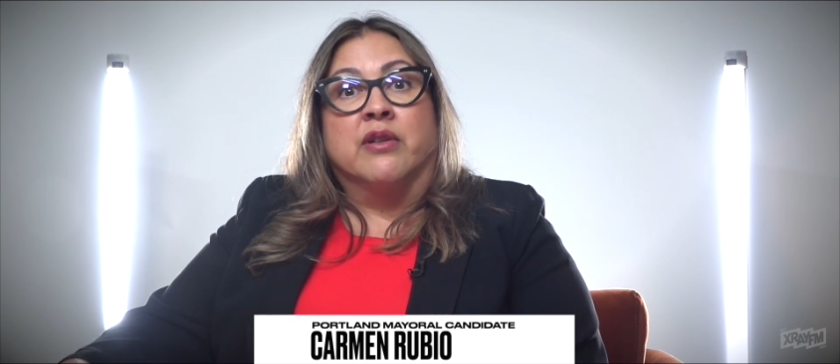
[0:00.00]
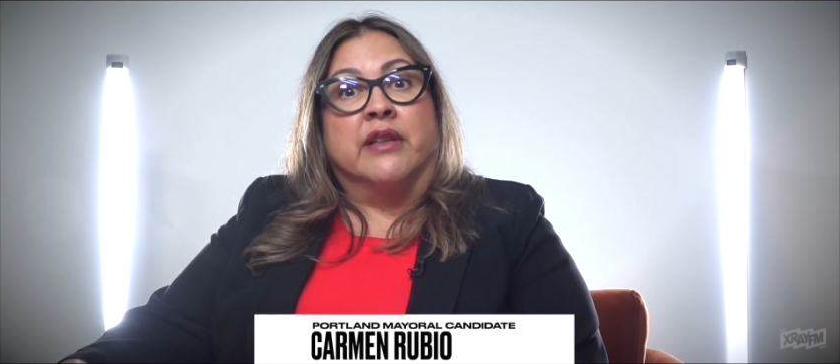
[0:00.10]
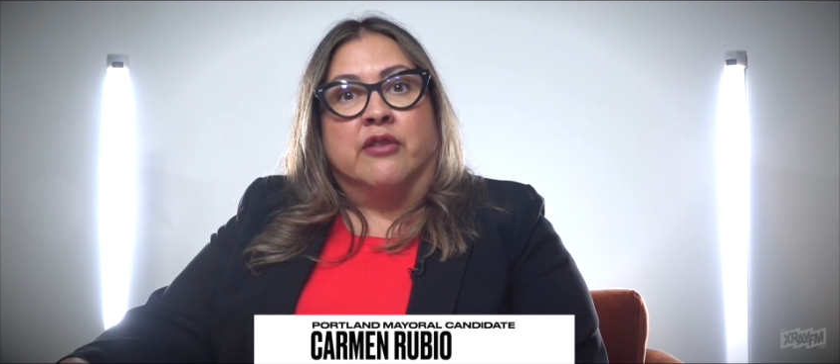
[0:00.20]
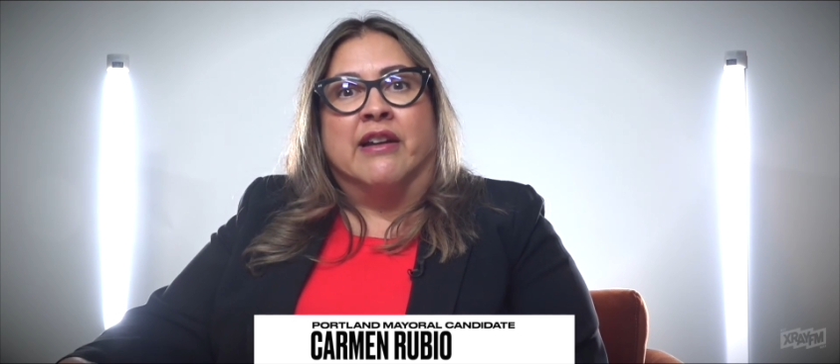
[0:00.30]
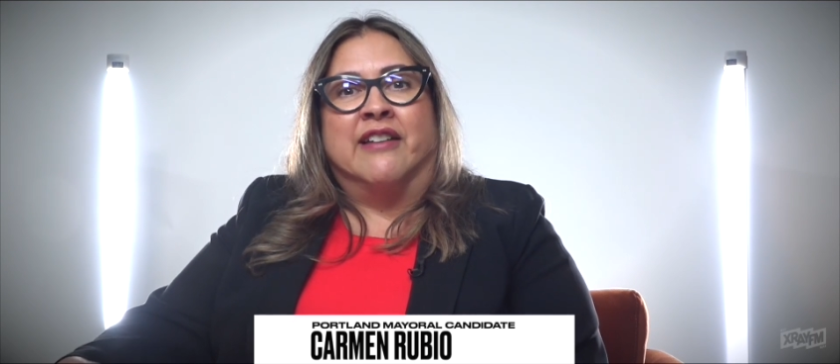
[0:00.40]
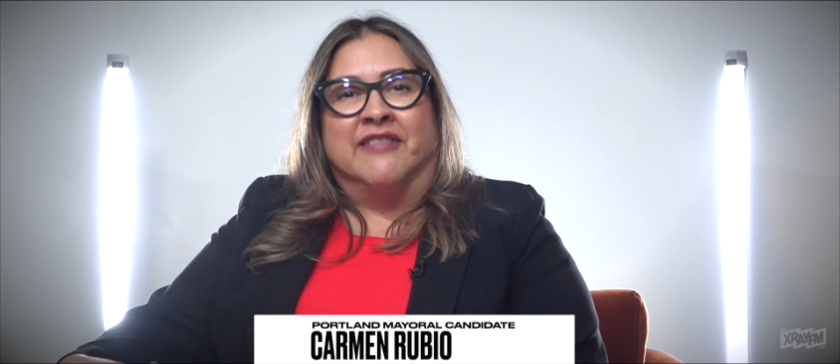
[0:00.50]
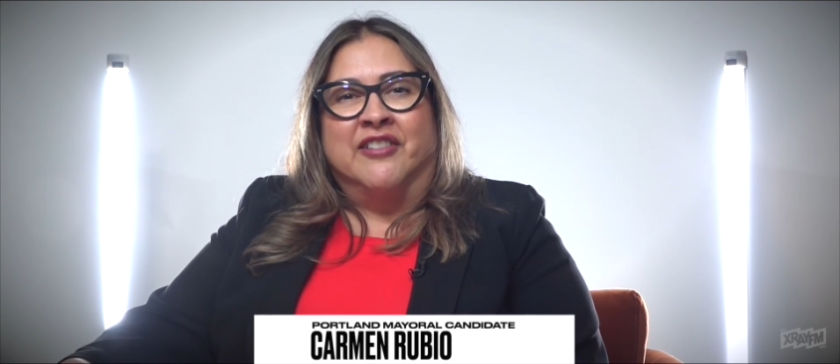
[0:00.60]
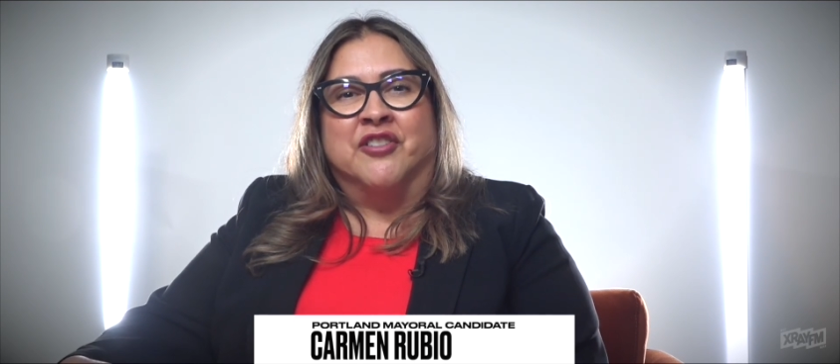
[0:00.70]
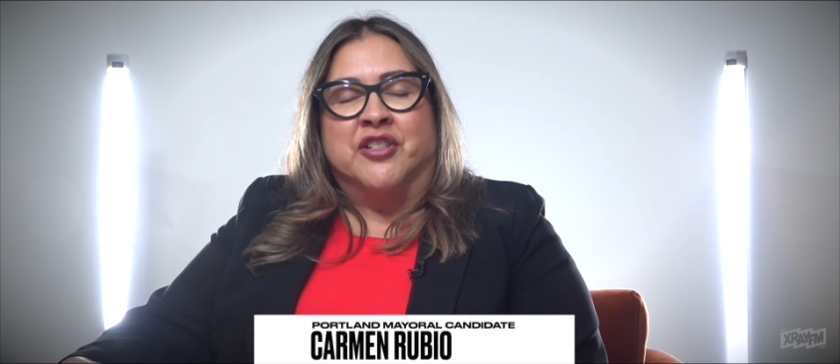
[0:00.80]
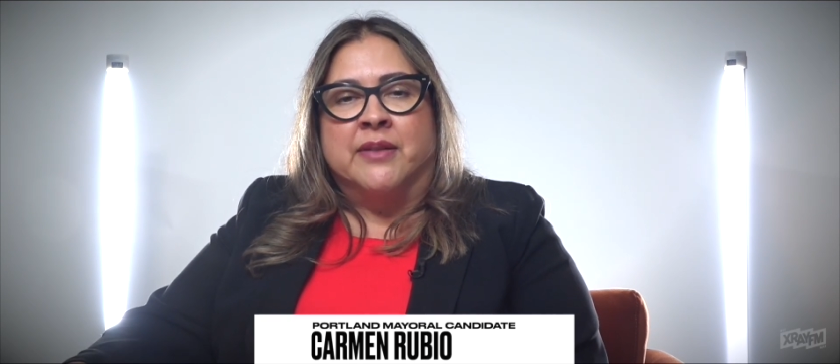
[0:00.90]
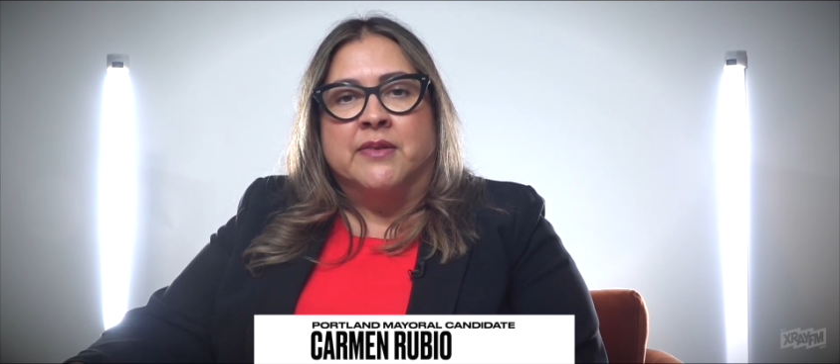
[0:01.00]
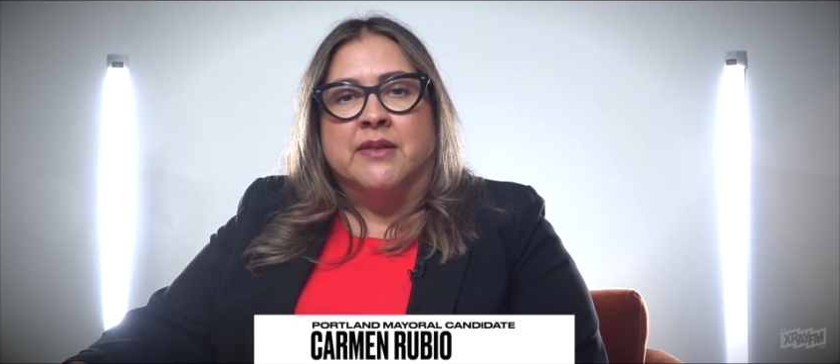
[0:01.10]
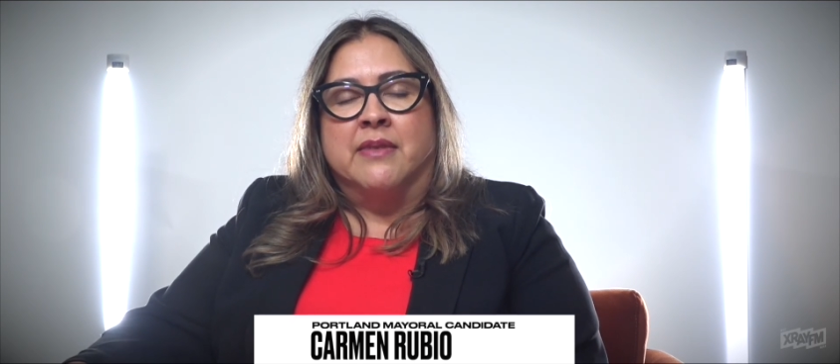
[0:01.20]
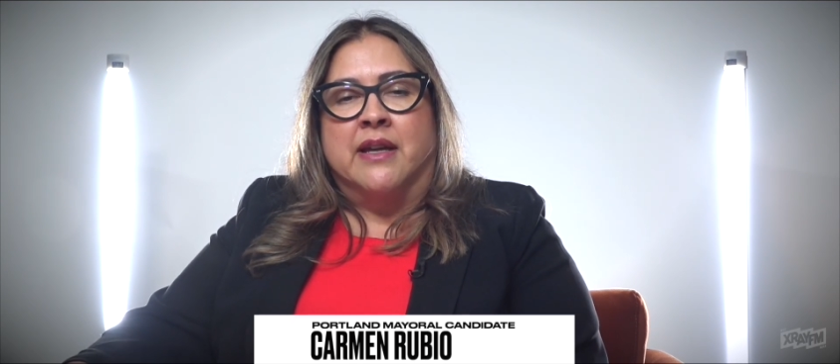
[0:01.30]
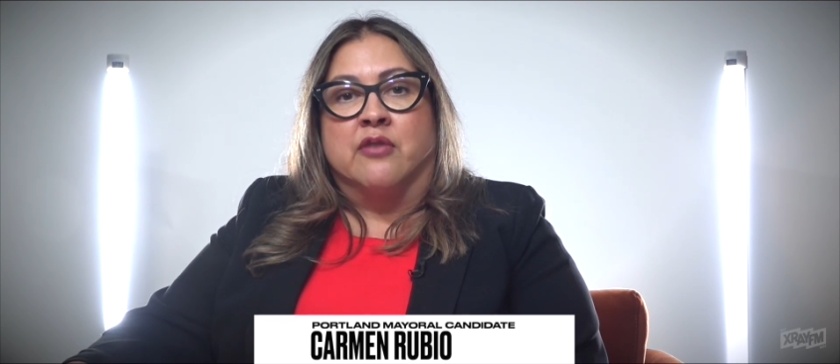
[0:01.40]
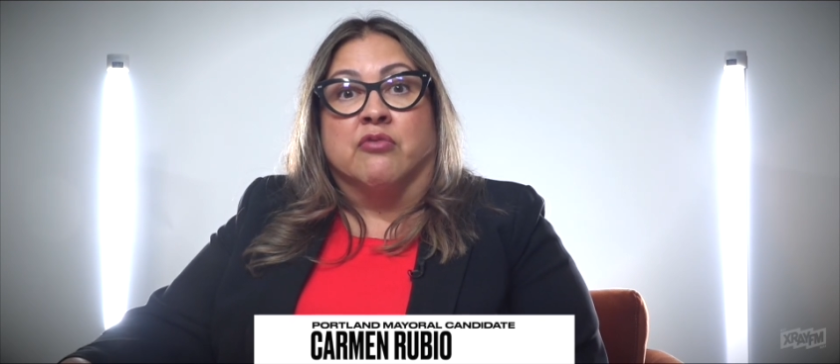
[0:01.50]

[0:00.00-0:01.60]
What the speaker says: really great leadership to make